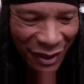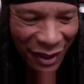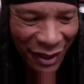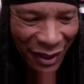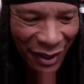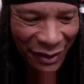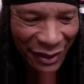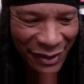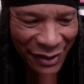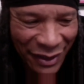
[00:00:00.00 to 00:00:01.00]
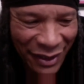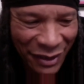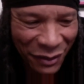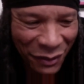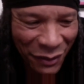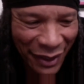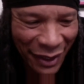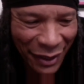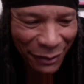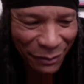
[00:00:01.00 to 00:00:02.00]
and as a kid growing
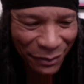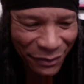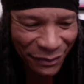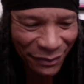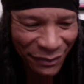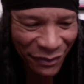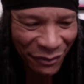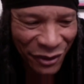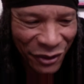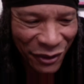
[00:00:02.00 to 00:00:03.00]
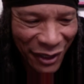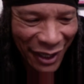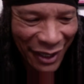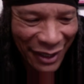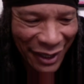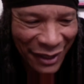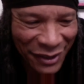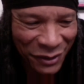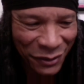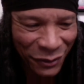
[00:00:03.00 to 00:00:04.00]
up, through junior high and high
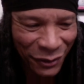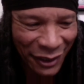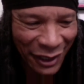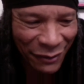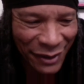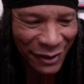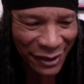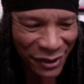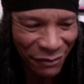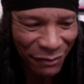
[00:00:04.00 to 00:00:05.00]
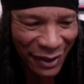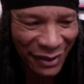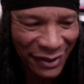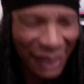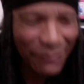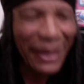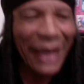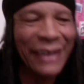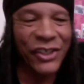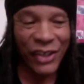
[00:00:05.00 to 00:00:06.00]
school, I was an instrumentalist. I mean,
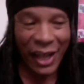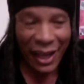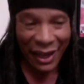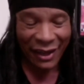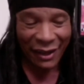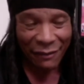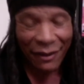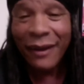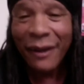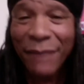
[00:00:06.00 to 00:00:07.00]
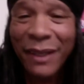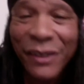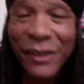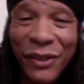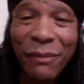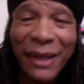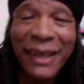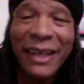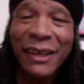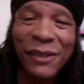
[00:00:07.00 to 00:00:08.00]
I sang, because
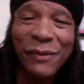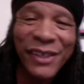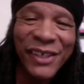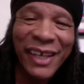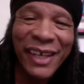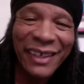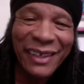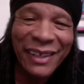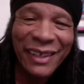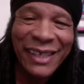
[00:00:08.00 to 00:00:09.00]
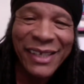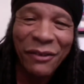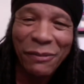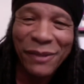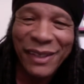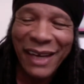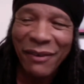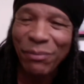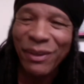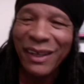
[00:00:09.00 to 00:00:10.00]
nobody else would sing in these groups that I
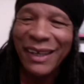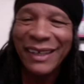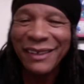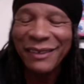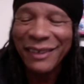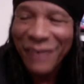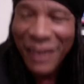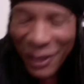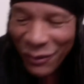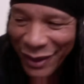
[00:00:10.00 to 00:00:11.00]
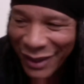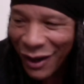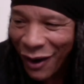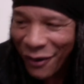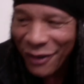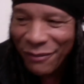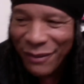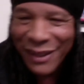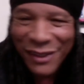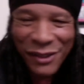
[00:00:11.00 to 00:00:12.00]
would play in. We did
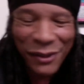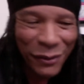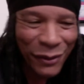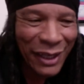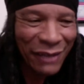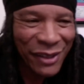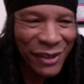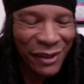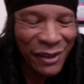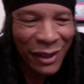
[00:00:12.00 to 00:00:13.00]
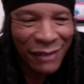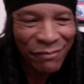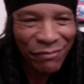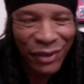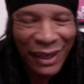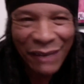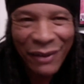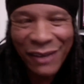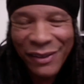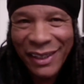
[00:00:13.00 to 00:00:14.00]
R&B and soul. I was uh, playing
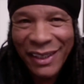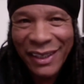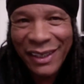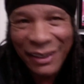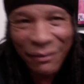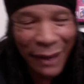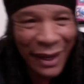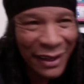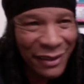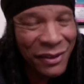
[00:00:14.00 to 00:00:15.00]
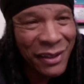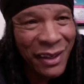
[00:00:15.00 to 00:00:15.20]
when I was a kid in bands,